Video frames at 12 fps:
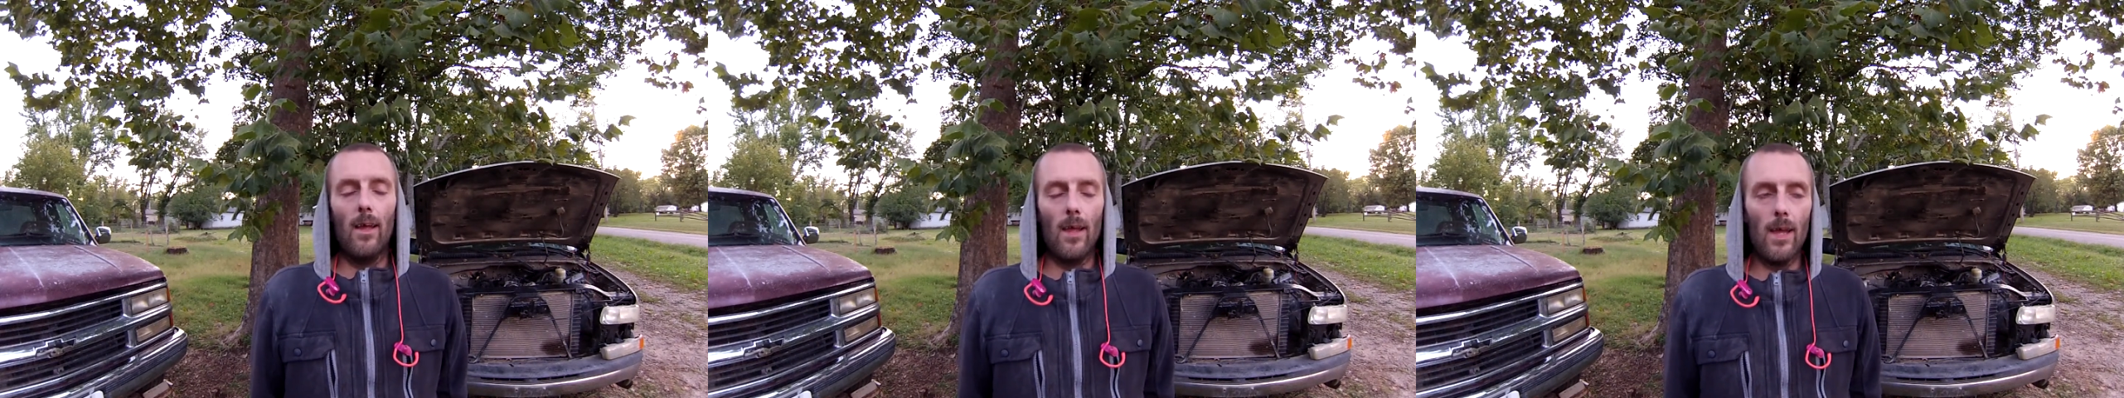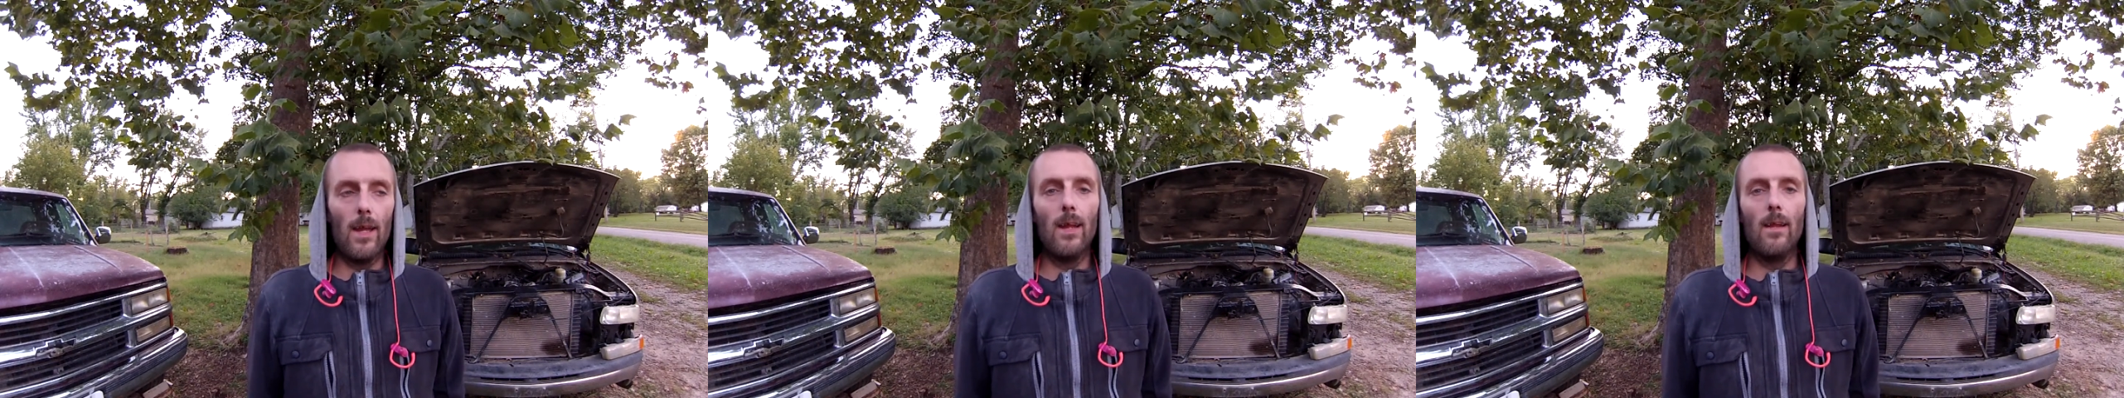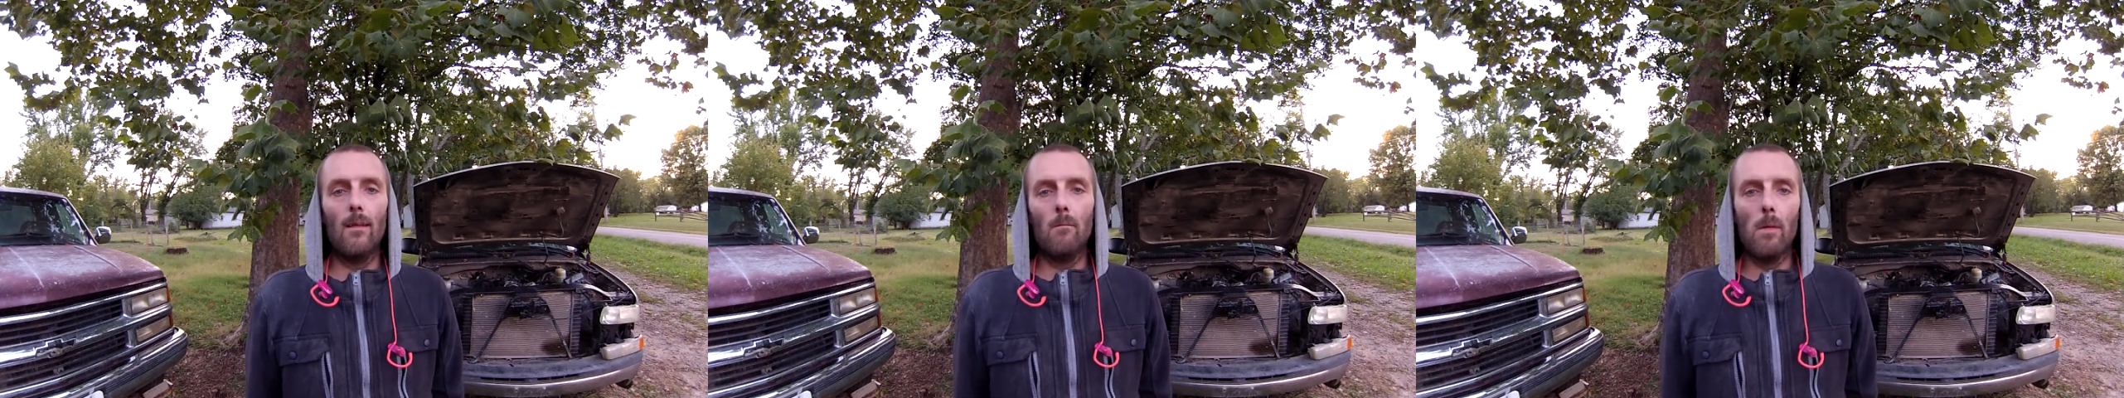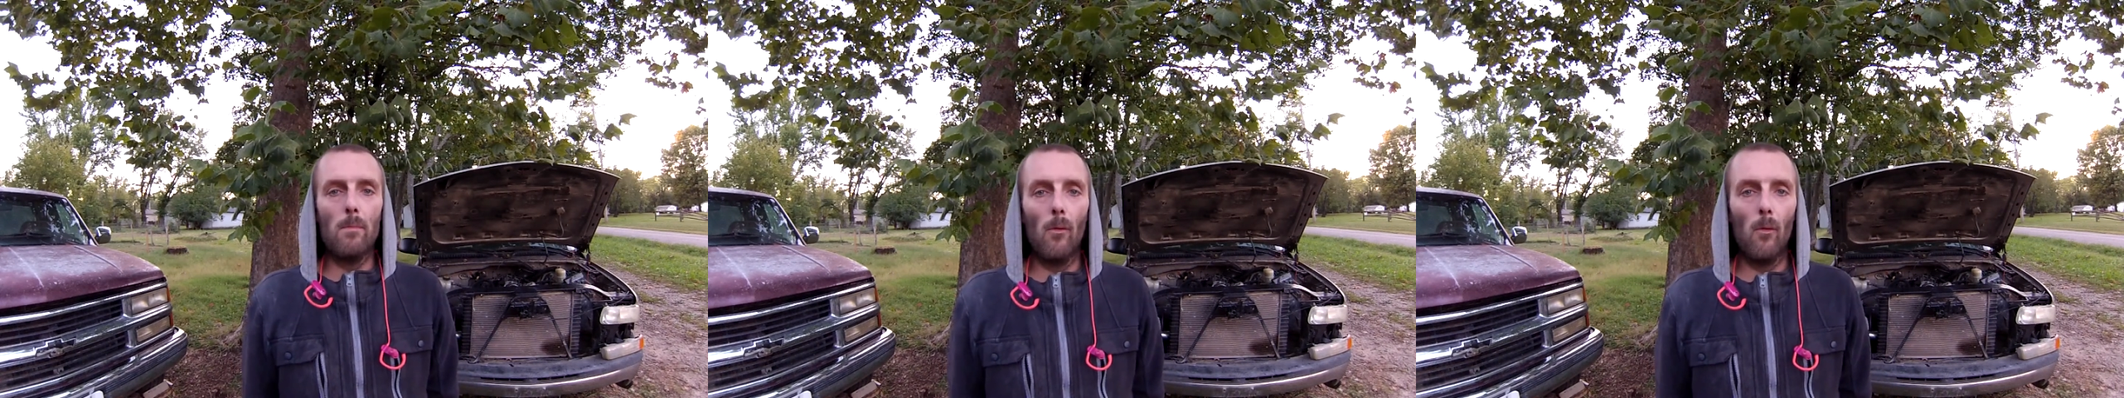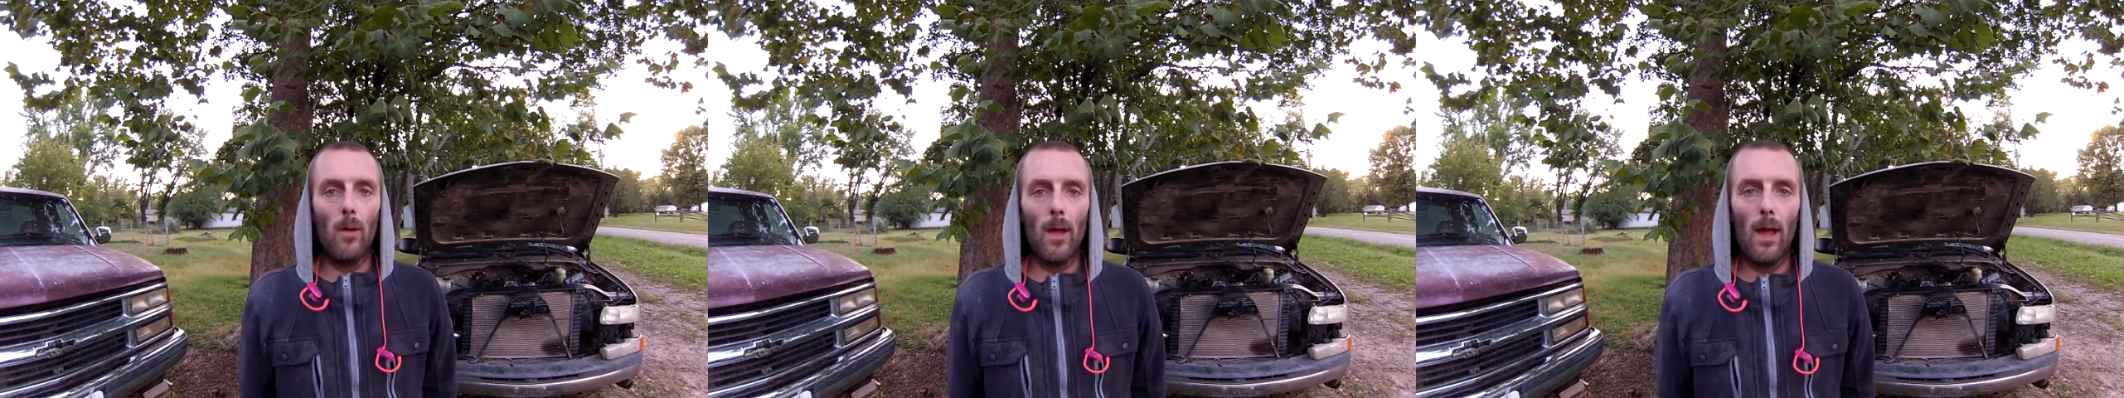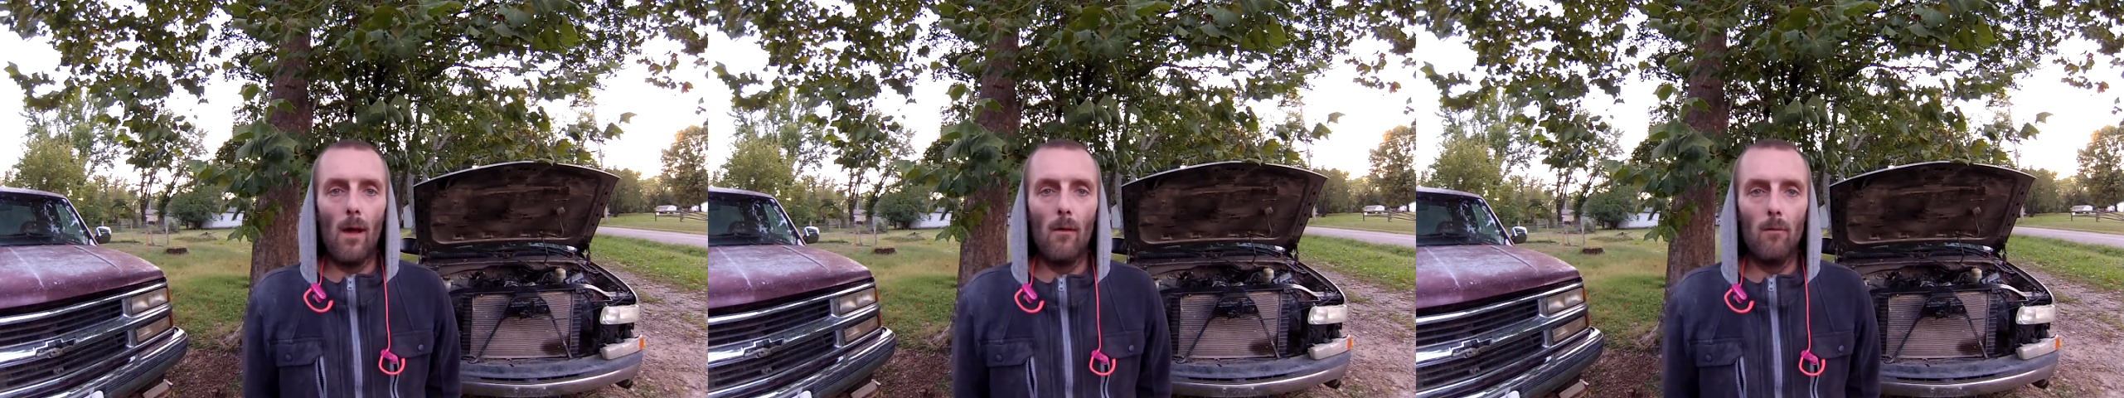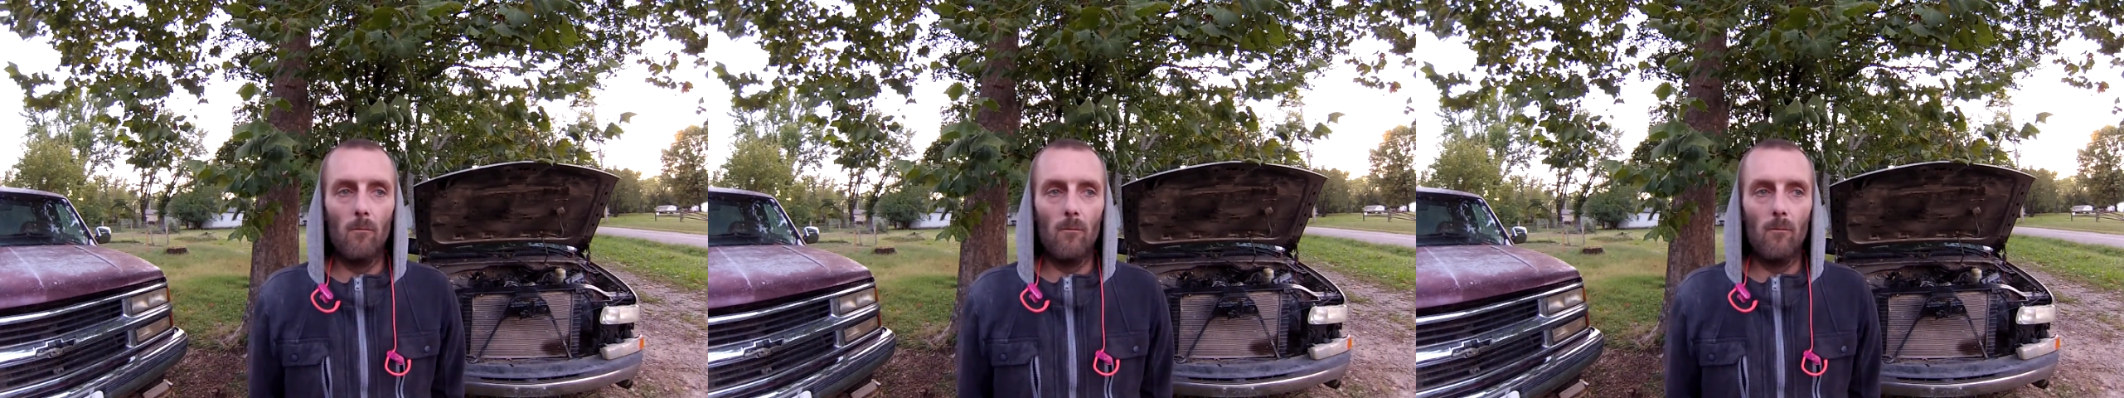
It needs to be bored out and